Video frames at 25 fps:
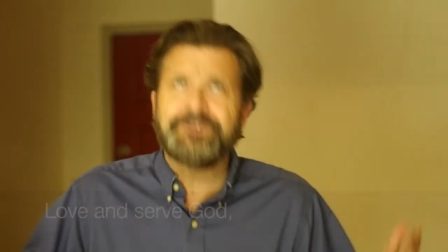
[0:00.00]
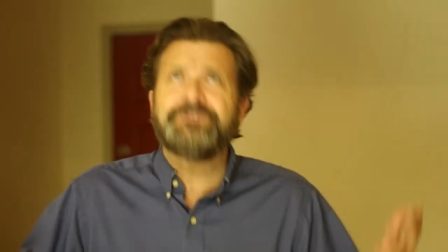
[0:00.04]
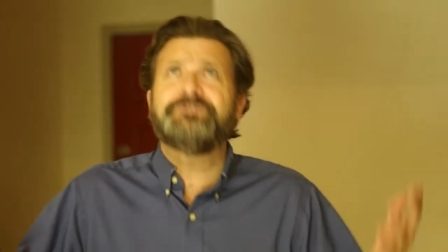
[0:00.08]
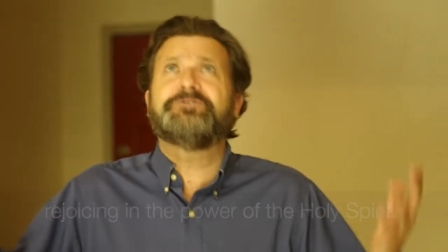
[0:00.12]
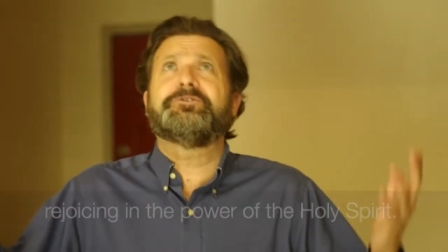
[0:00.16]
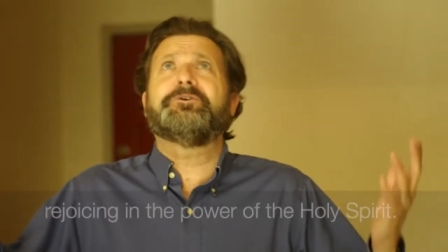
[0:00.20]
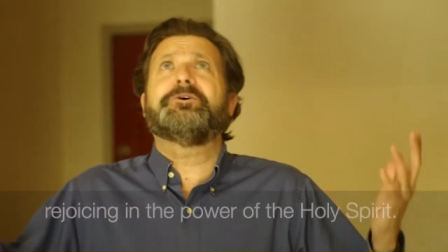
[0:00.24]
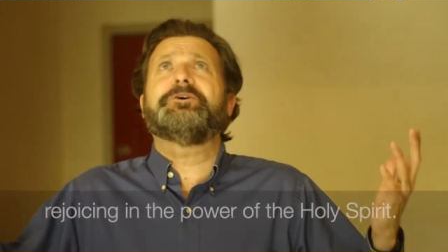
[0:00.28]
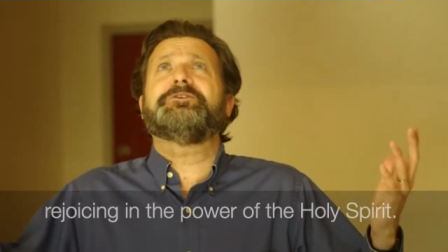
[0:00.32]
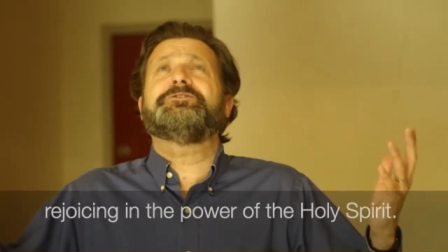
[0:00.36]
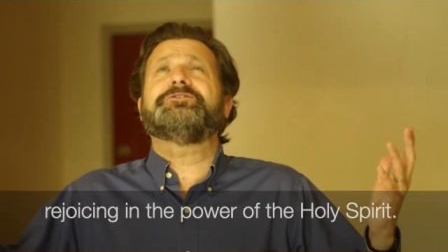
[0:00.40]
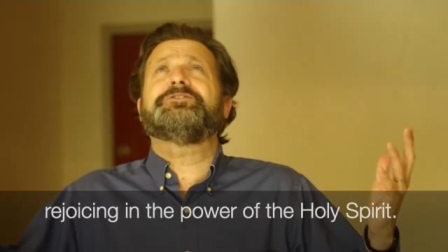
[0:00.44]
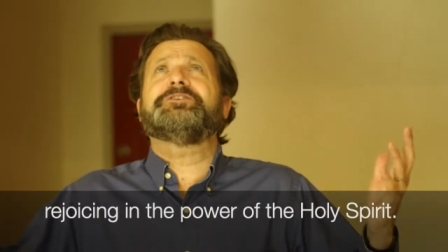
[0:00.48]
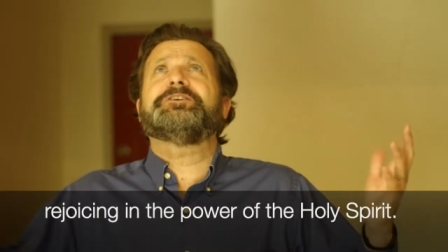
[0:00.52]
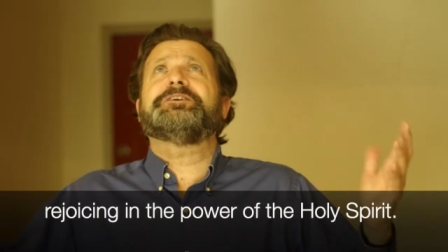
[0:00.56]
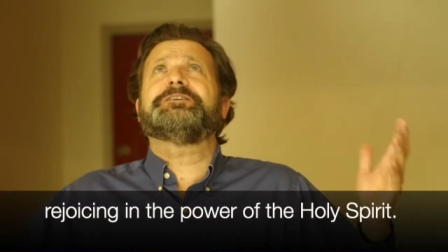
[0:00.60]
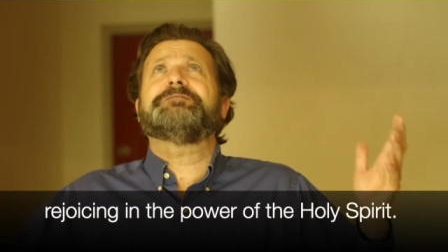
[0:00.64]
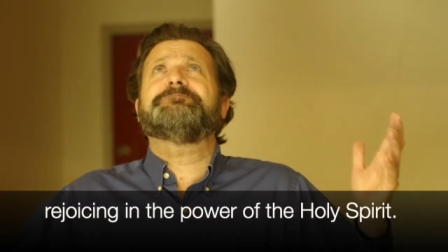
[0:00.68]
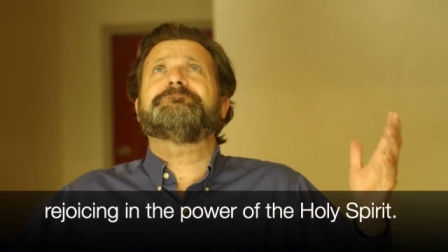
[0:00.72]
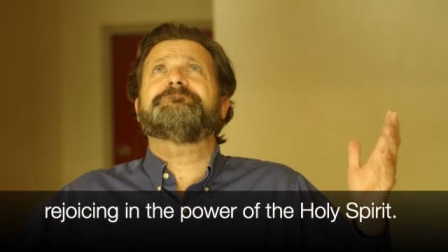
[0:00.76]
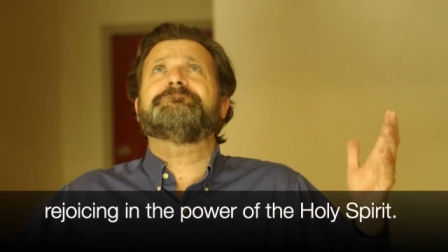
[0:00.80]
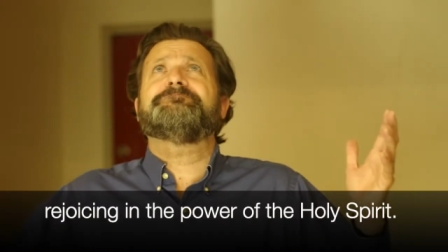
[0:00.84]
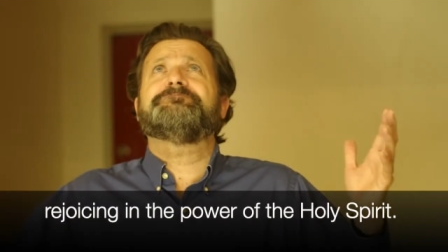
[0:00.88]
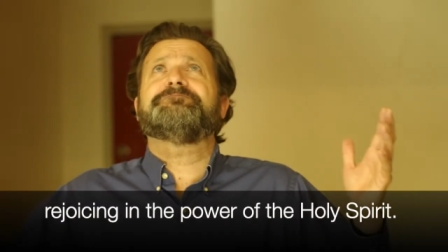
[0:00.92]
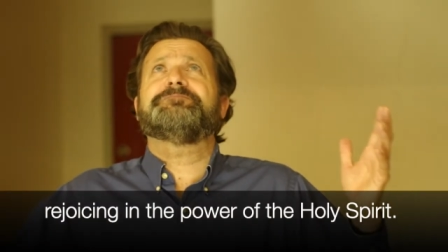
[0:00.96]

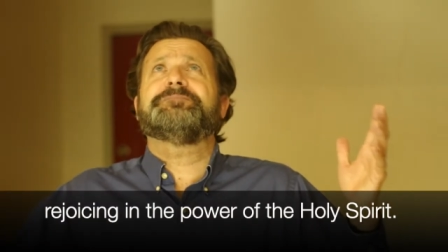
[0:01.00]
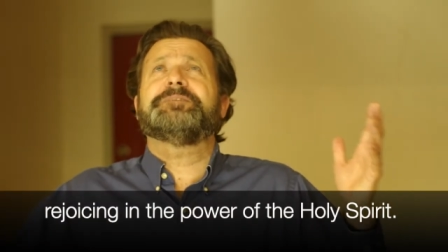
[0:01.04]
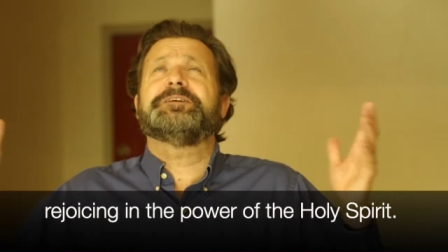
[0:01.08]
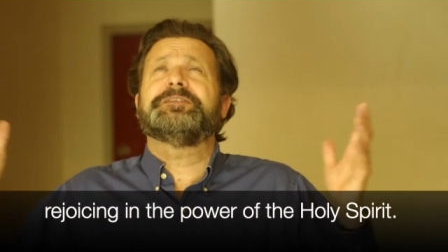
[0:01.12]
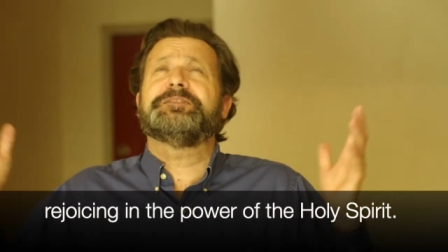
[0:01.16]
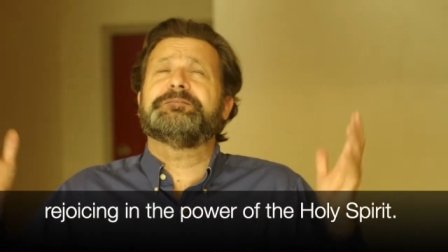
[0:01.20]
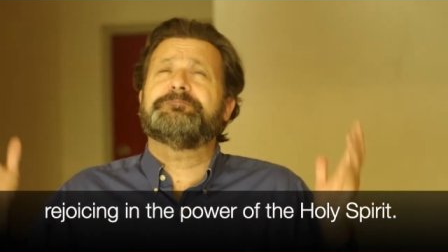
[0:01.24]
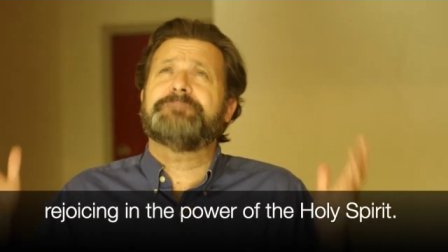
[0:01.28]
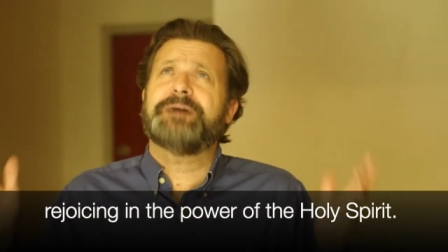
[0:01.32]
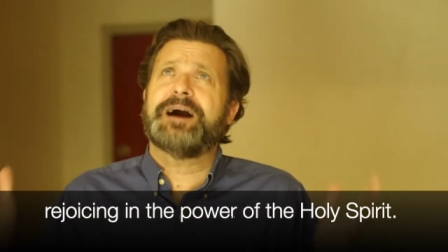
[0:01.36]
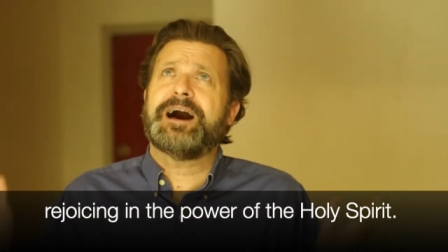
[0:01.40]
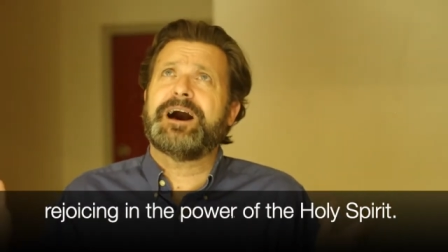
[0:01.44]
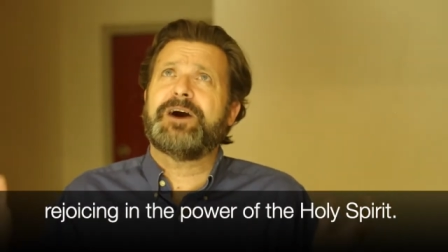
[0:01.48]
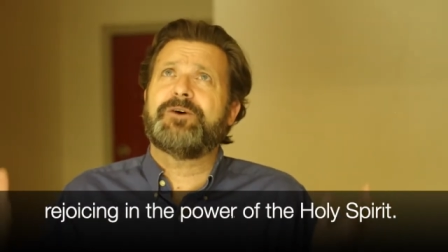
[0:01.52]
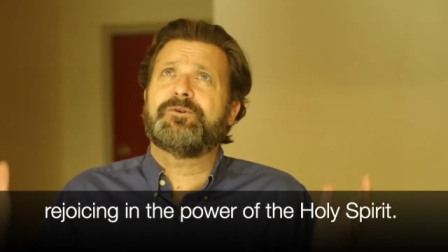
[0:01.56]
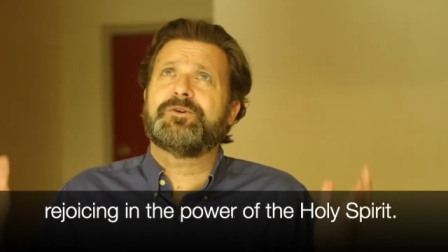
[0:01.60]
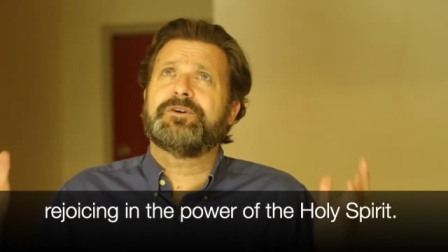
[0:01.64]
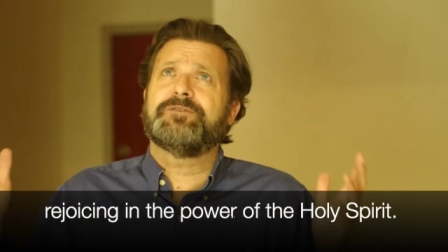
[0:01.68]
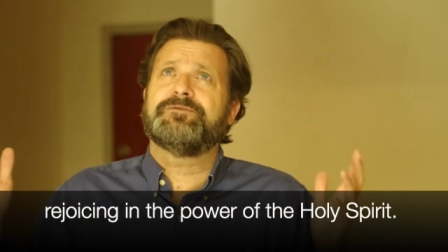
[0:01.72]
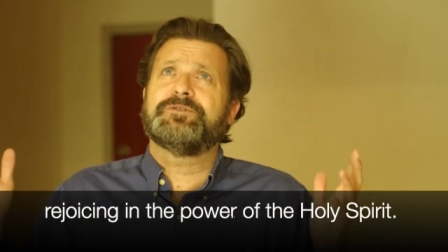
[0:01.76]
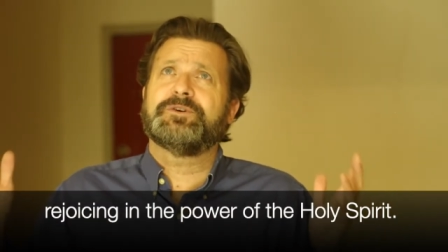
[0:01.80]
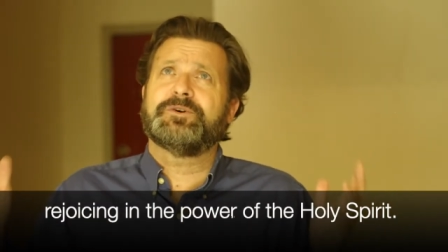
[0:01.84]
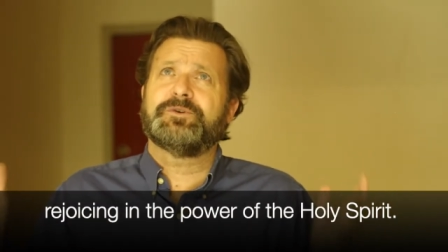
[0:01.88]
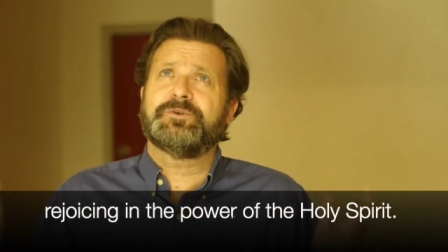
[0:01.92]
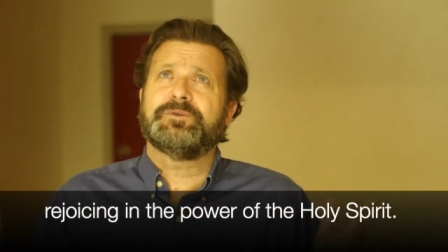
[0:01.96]
rejoicing in the
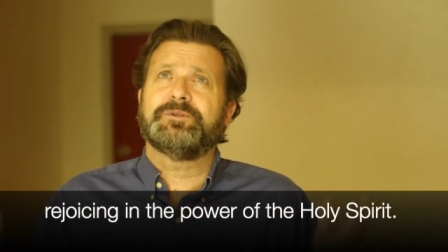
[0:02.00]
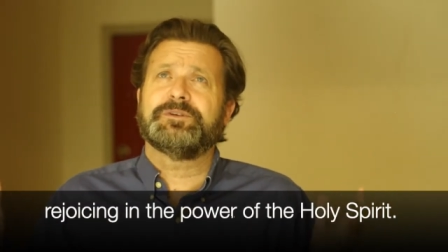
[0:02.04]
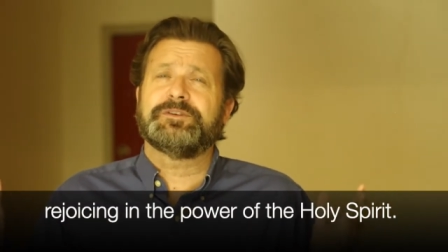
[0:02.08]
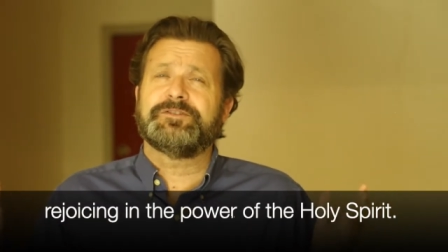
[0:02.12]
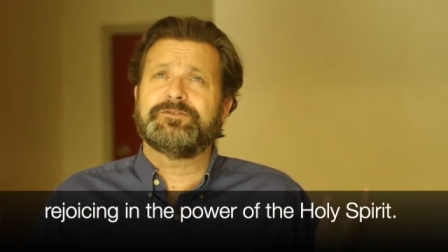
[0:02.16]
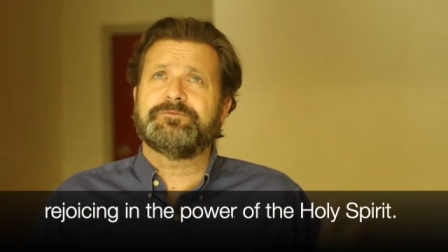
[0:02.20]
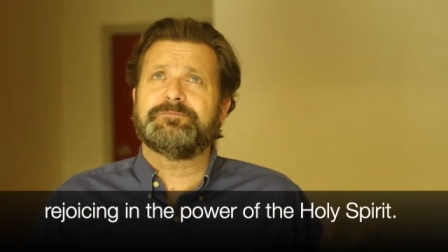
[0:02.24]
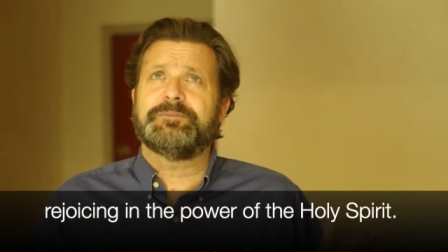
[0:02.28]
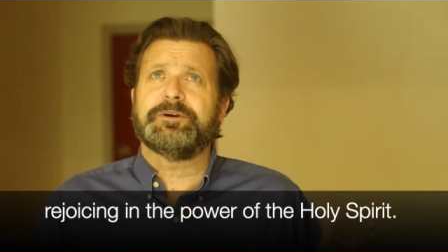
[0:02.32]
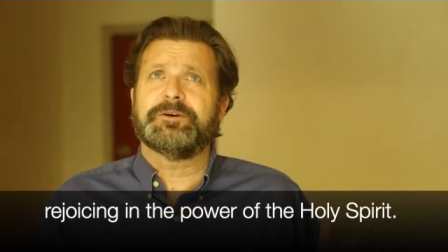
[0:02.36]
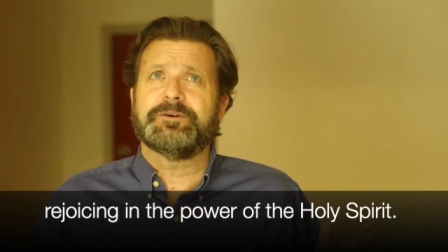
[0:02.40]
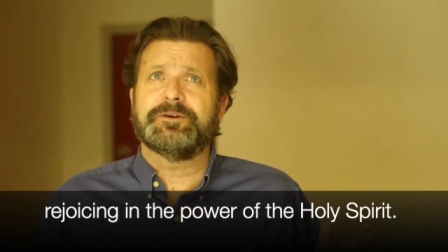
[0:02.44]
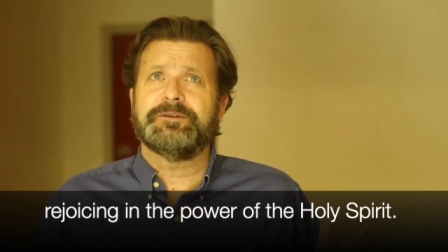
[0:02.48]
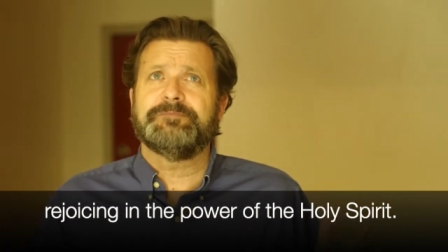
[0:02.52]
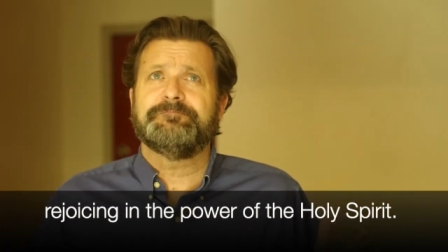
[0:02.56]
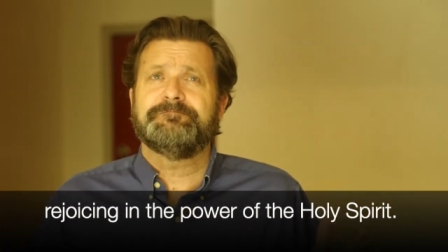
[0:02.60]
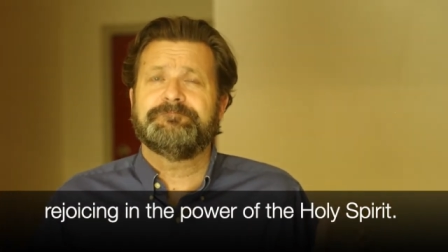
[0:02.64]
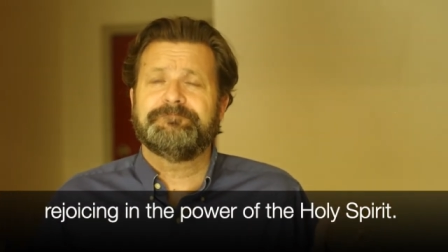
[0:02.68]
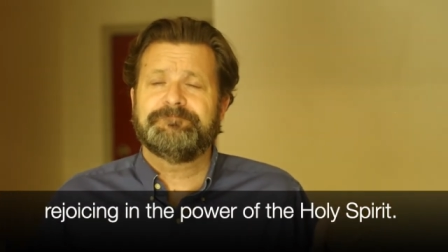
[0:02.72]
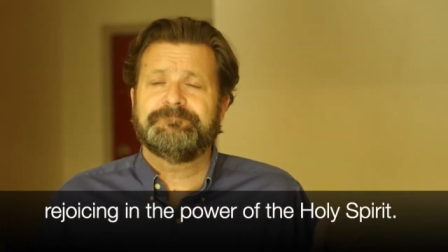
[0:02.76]
power of the Holy Spirit.